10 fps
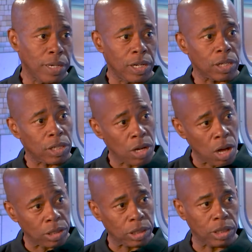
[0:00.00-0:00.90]
and in
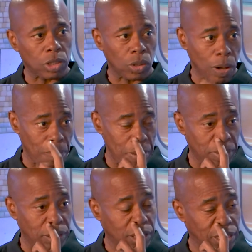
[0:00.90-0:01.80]
Canarsie, so that
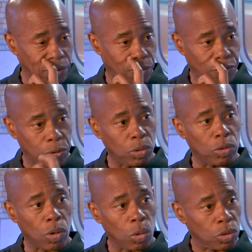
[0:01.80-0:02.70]
people can see where food
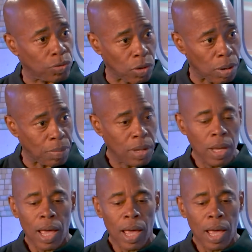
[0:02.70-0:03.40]
grows from